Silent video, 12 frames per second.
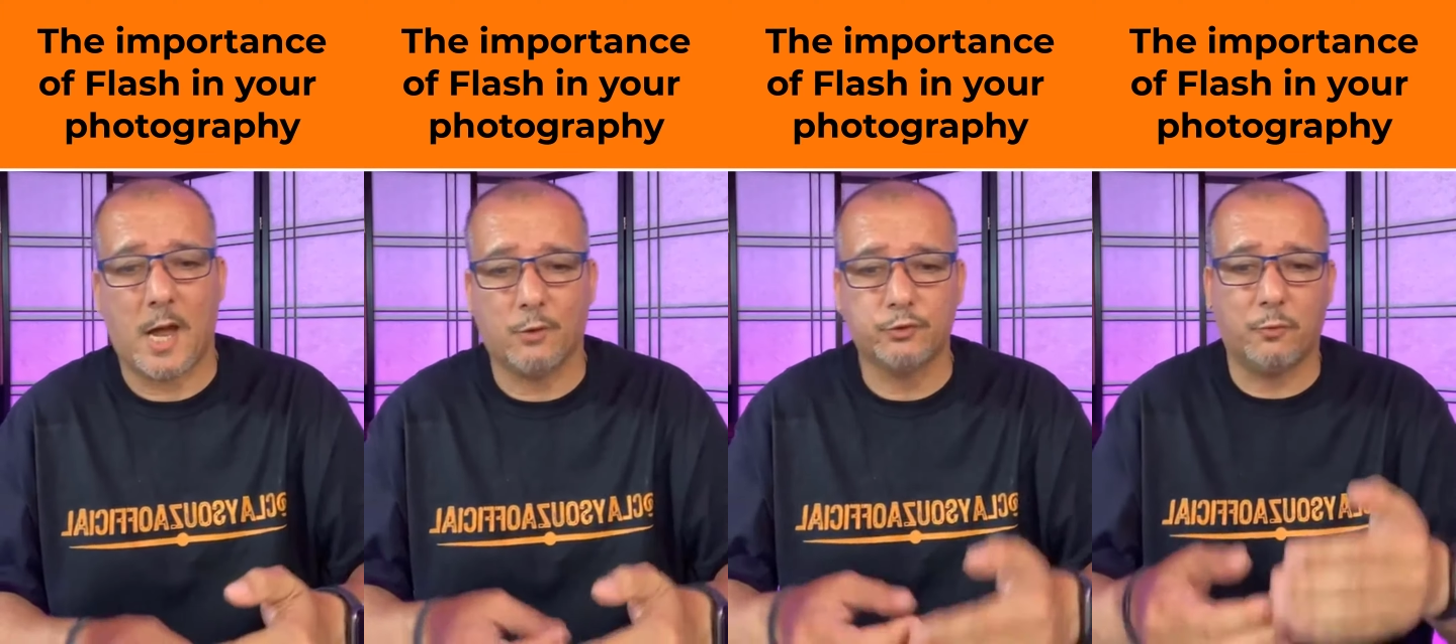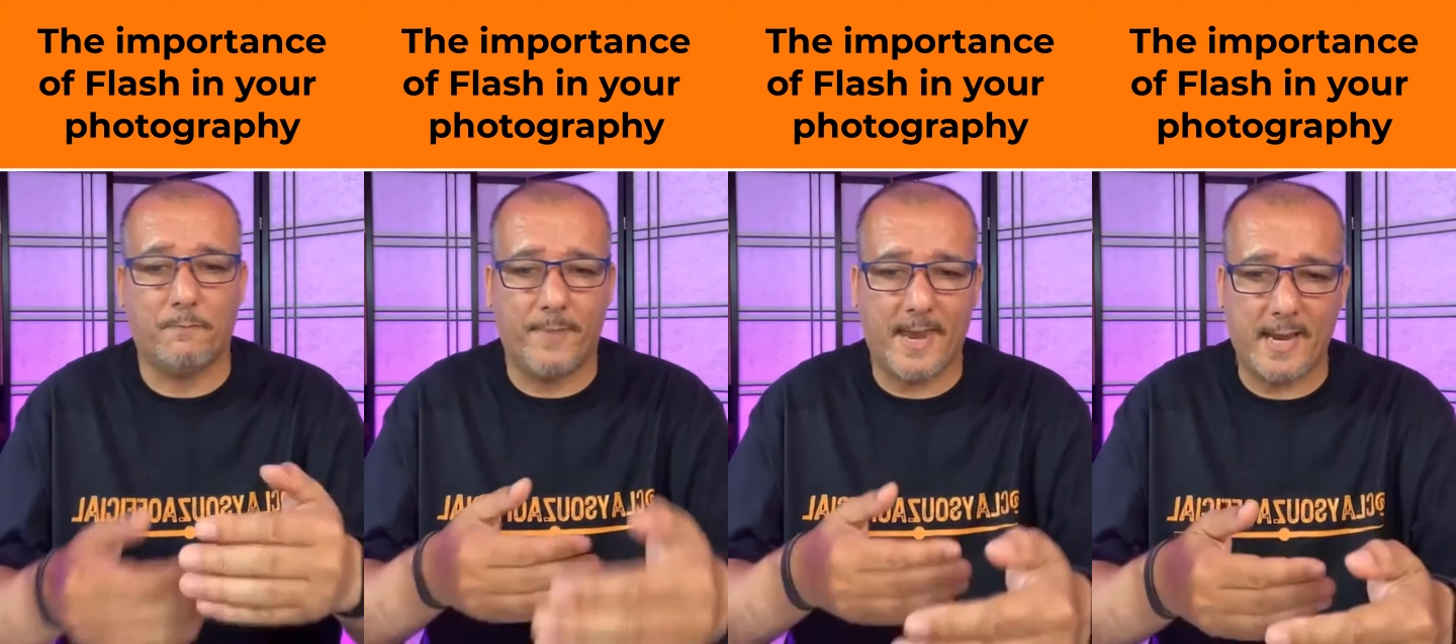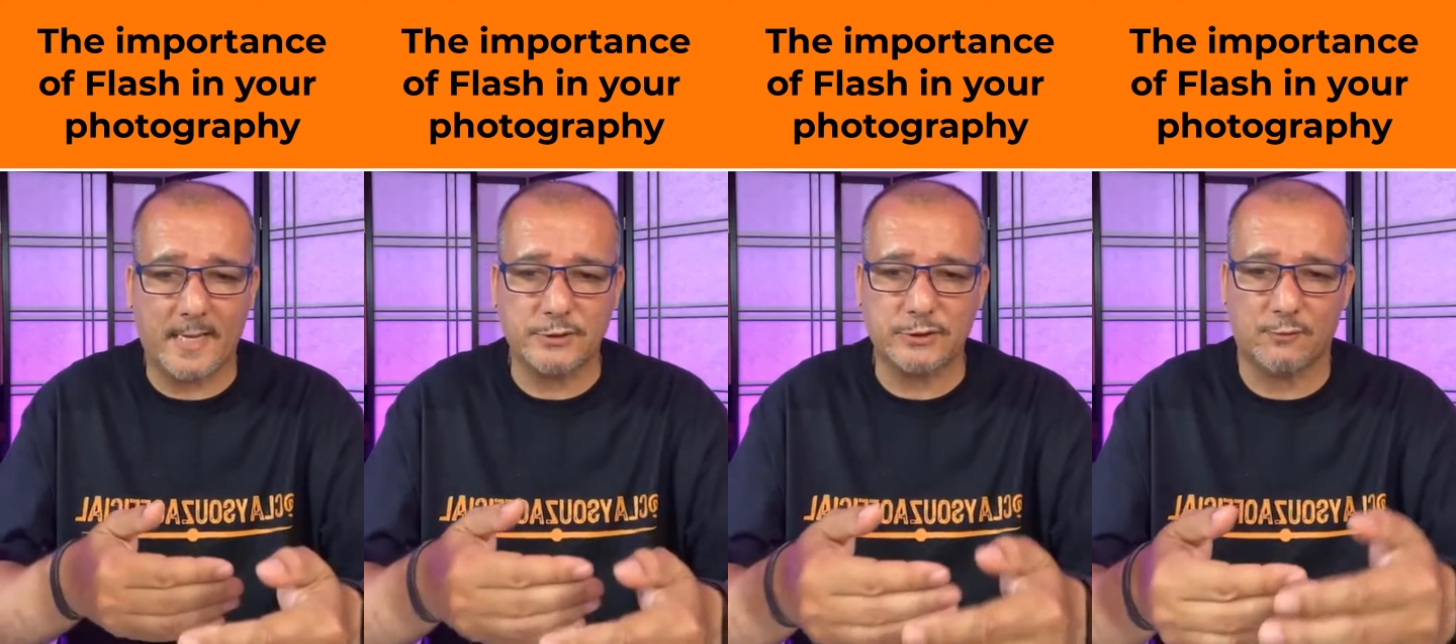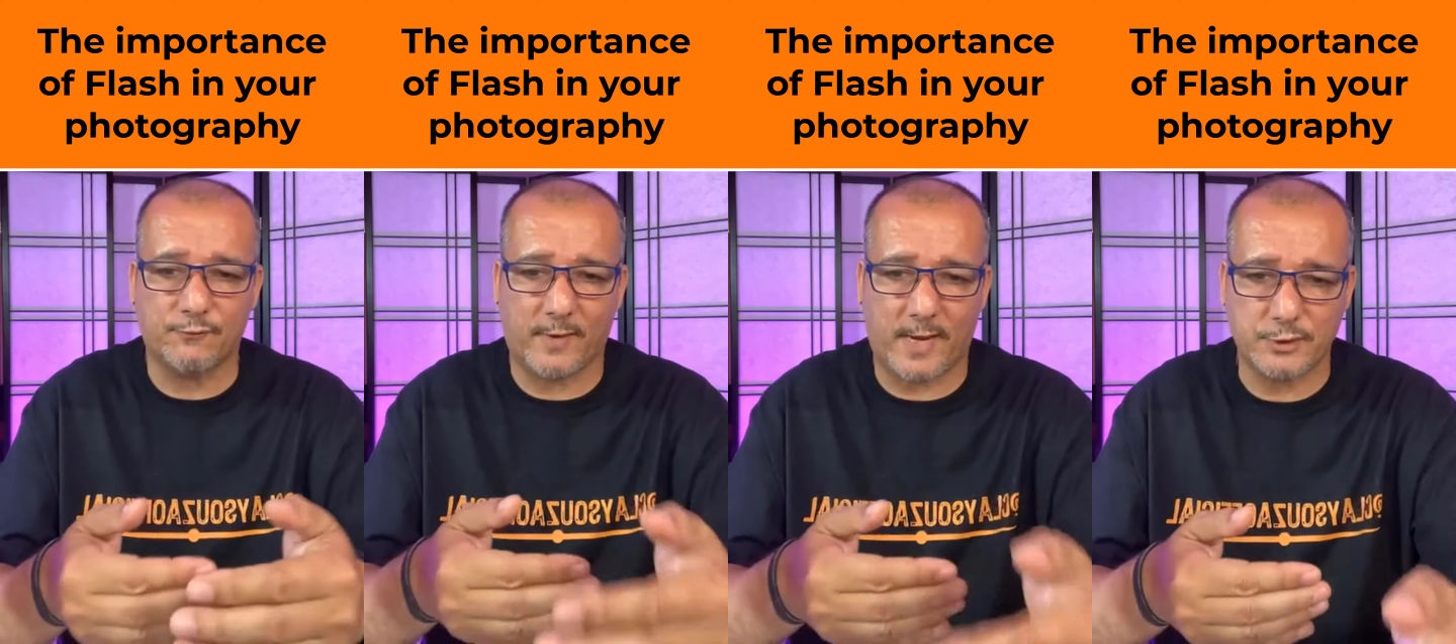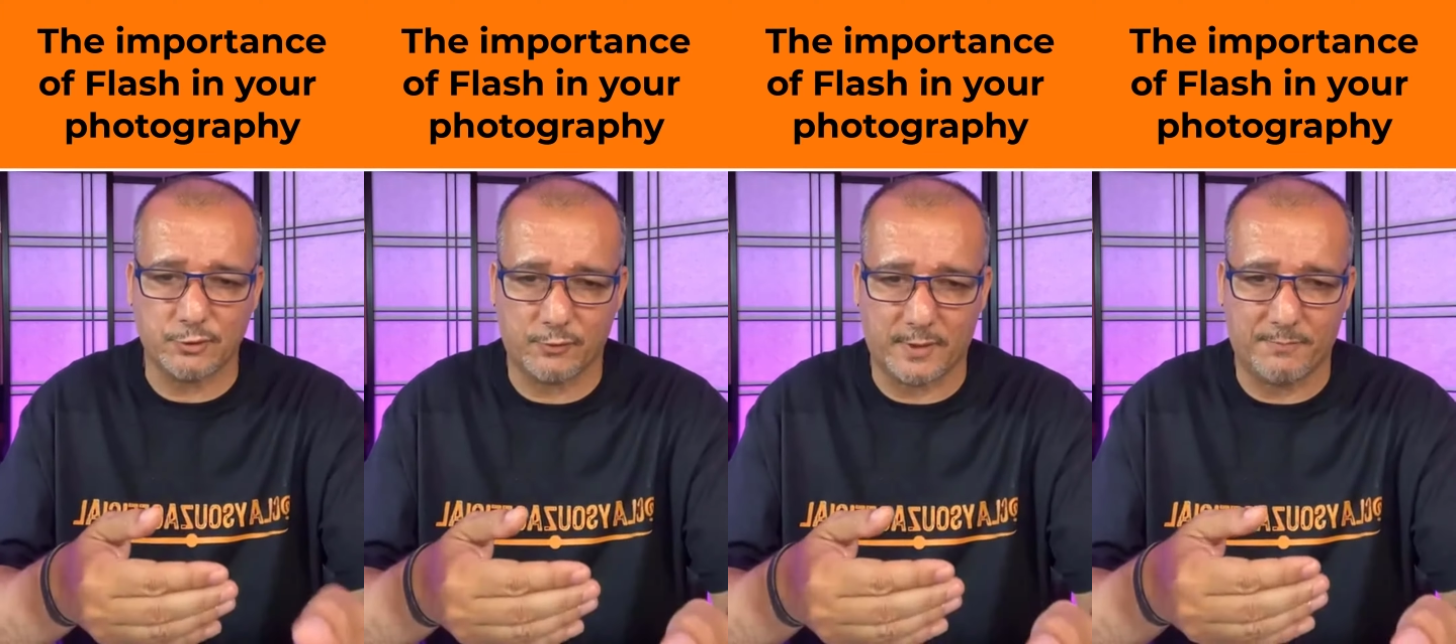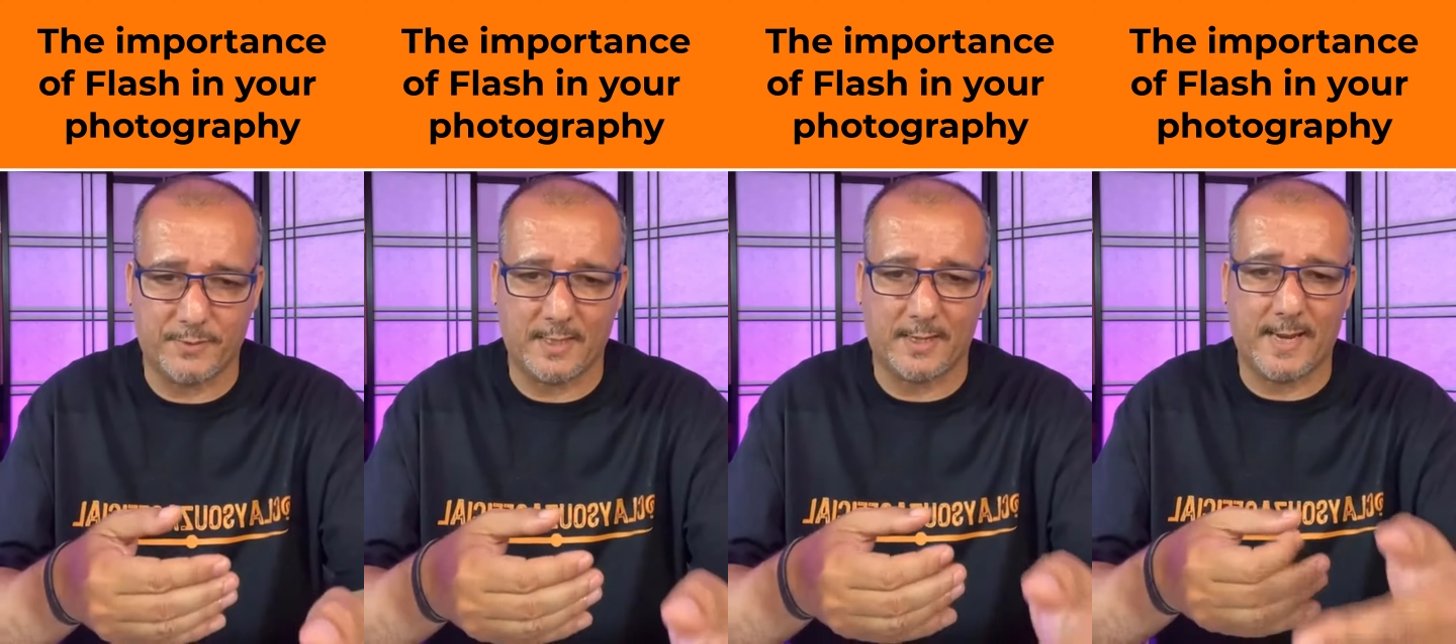how to balance your flash with
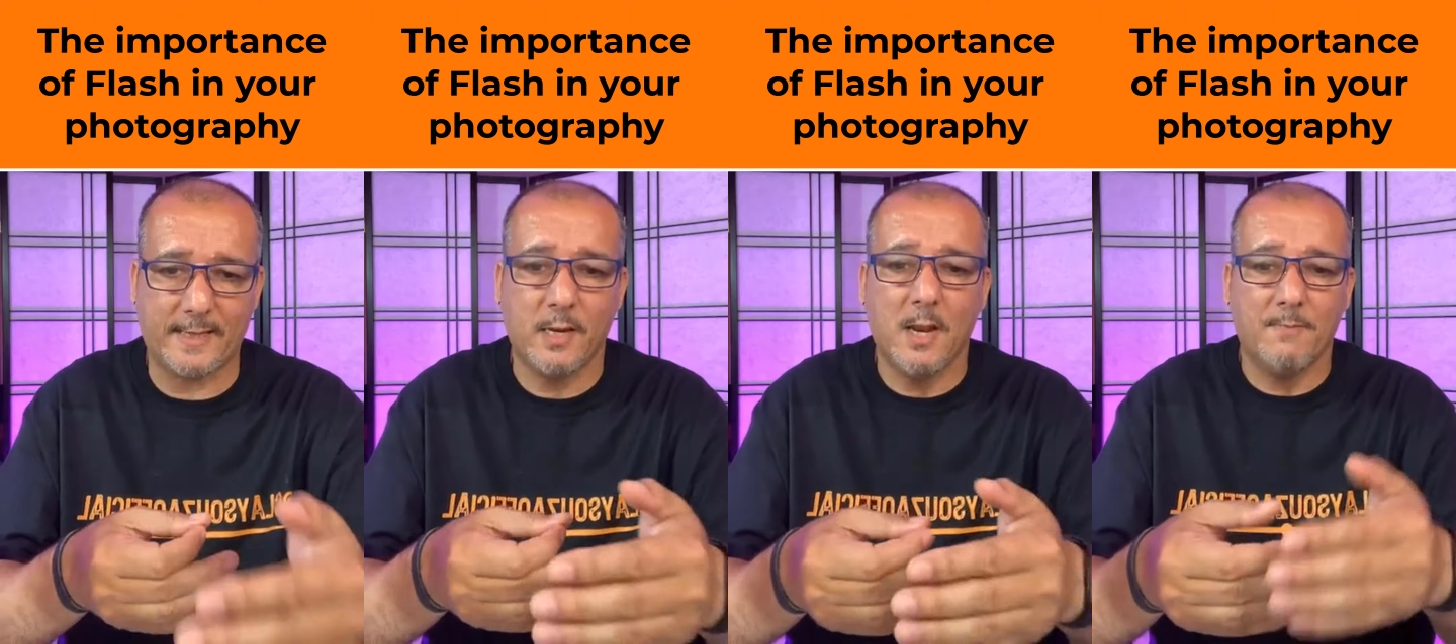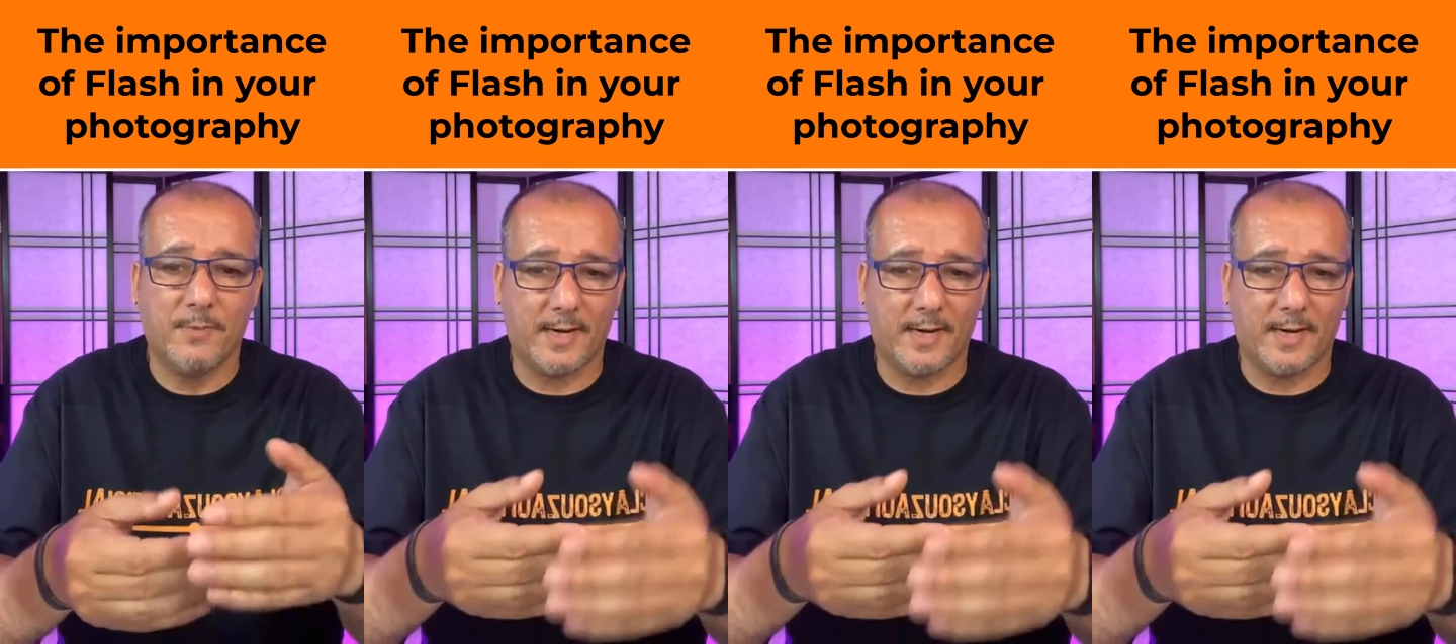ambient light.